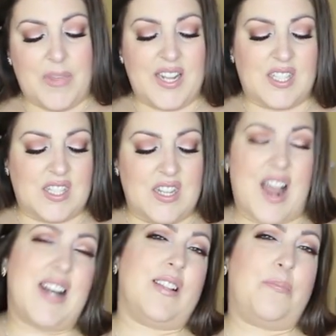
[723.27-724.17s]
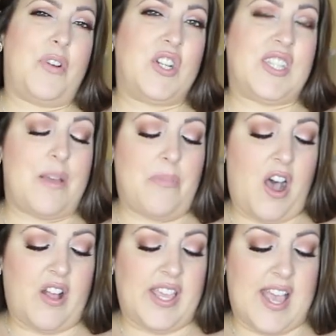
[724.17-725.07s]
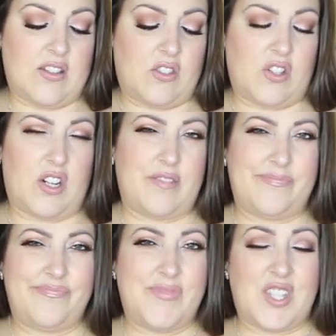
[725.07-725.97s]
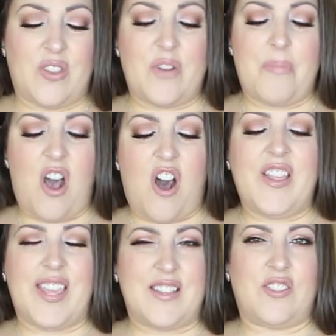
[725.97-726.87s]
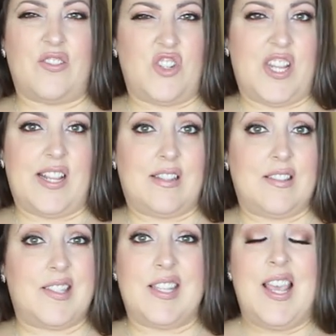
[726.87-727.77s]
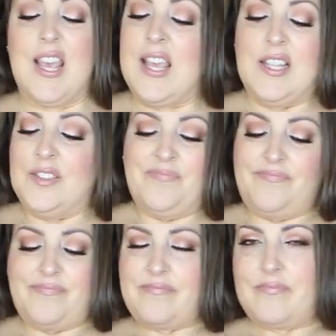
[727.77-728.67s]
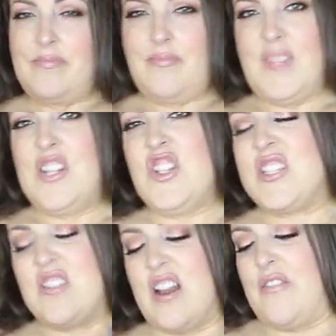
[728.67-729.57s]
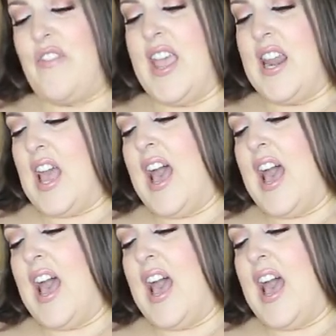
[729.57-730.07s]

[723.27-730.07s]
But it says 90% polyester. So they're polyester jeans. Just not a fan.